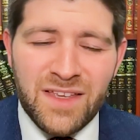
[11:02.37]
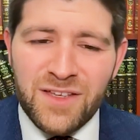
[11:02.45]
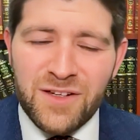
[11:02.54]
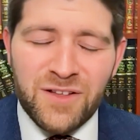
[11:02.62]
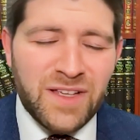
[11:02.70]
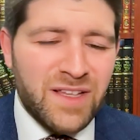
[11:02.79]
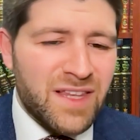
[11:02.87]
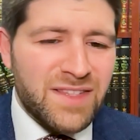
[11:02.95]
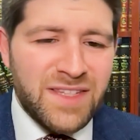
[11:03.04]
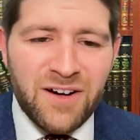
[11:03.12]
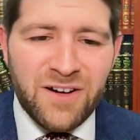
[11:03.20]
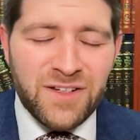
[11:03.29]
like let's
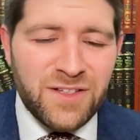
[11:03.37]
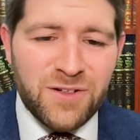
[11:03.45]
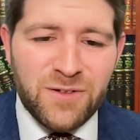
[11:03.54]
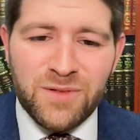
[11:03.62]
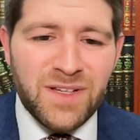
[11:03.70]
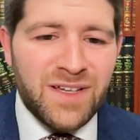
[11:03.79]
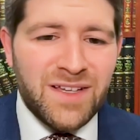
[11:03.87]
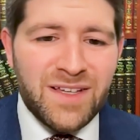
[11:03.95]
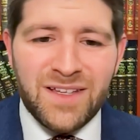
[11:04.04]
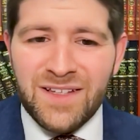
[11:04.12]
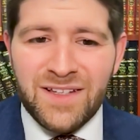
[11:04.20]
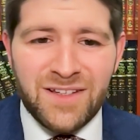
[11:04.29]
say
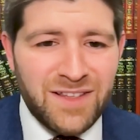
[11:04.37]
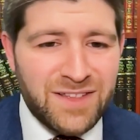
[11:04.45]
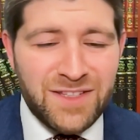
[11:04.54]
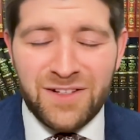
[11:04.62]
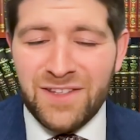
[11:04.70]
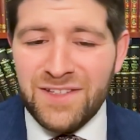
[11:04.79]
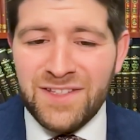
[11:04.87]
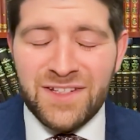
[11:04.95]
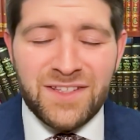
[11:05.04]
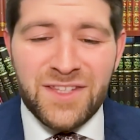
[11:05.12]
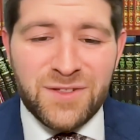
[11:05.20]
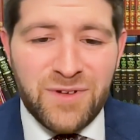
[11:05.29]
you're listening
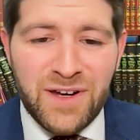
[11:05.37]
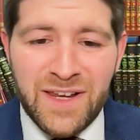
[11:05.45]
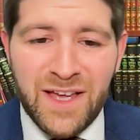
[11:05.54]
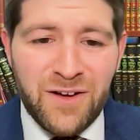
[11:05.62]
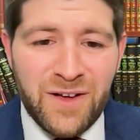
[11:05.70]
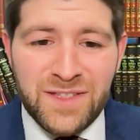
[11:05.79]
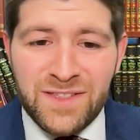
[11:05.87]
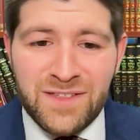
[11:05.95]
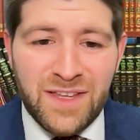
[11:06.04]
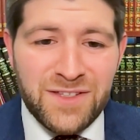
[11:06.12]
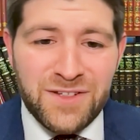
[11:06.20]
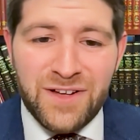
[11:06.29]
to this right now as
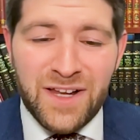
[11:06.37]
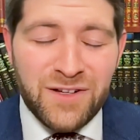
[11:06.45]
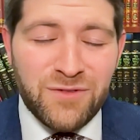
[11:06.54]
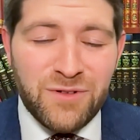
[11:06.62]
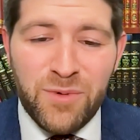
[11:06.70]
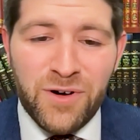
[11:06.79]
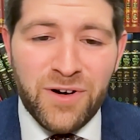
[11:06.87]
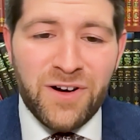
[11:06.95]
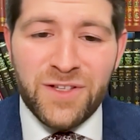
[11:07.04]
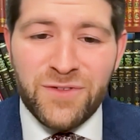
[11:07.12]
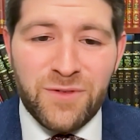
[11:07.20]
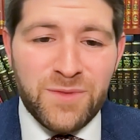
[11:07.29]
you're getting report
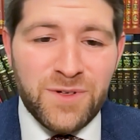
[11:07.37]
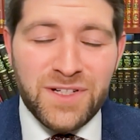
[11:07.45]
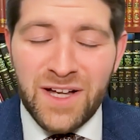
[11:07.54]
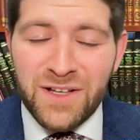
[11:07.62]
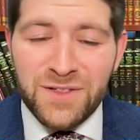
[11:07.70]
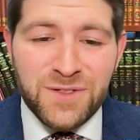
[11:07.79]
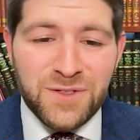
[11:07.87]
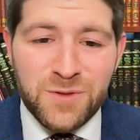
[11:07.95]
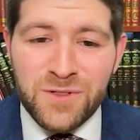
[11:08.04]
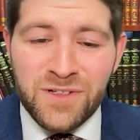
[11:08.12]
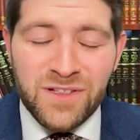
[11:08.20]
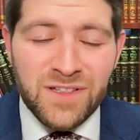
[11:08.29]
cards from your child's
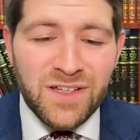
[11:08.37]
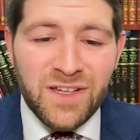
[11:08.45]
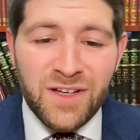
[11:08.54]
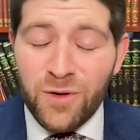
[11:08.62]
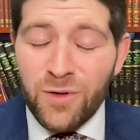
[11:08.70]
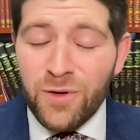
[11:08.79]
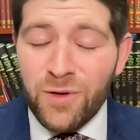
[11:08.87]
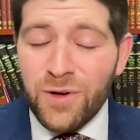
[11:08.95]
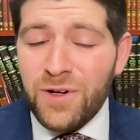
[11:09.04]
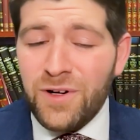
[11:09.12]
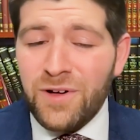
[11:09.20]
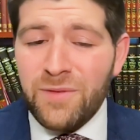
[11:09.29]
school, or your
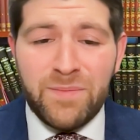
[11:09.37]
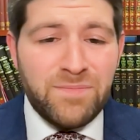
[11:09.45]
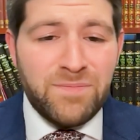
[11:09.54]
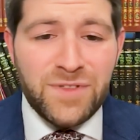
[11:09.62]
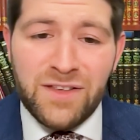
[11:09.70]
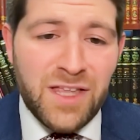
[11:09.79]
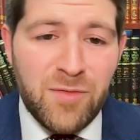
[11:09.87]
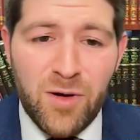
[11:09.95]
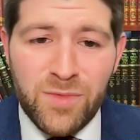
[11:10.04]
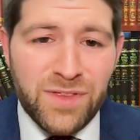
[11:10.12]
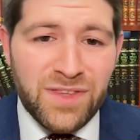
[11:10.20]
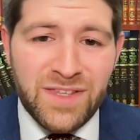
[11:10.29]
child came home
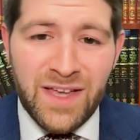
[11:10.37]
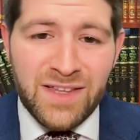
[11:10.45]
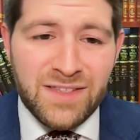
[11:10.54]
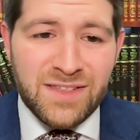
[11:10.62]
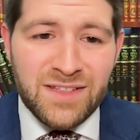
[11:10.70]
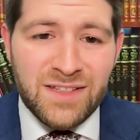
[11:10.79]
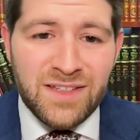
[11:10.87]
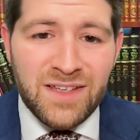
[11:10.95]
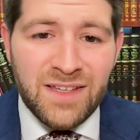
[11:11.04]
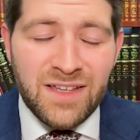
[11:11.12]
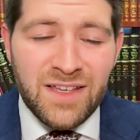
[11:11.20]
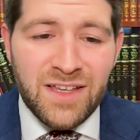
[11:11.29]
with a test.
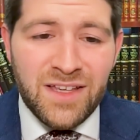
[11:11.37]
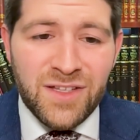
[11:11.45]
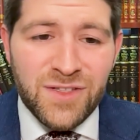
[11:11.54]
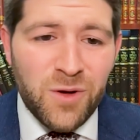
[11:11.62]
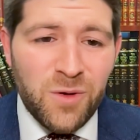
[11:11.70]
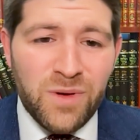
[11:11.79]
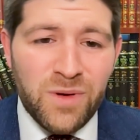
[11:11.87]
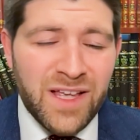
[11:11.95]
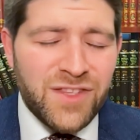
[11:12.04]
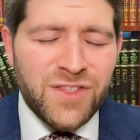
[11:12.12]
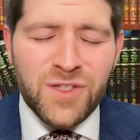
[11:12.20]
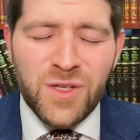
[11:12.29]
So
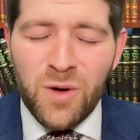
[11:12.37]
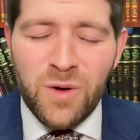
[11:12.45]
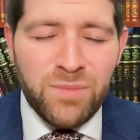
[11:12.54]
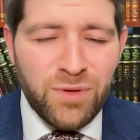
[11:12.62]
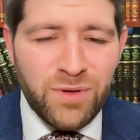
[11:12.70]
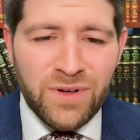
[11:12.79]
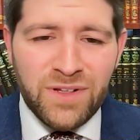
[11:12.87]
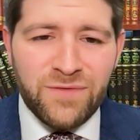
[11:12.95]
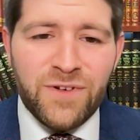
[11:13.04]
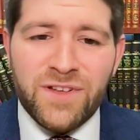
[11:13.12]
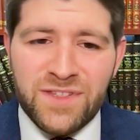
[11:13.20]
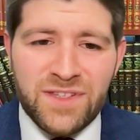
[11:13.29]
it's so important
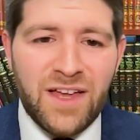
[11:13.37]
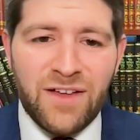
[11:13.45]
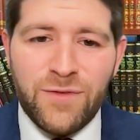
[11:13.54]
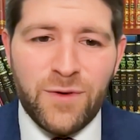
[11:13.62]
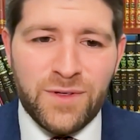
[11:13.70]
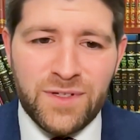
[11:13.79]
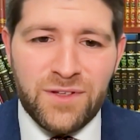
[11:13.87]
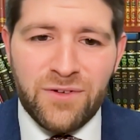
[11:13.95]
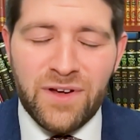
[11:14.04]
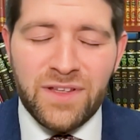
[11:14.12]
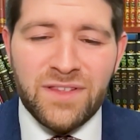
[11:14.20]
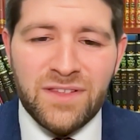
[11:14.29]
for us to not focus on the
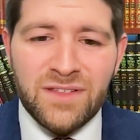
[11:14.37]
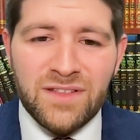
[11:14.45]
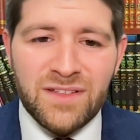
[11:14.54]
grades.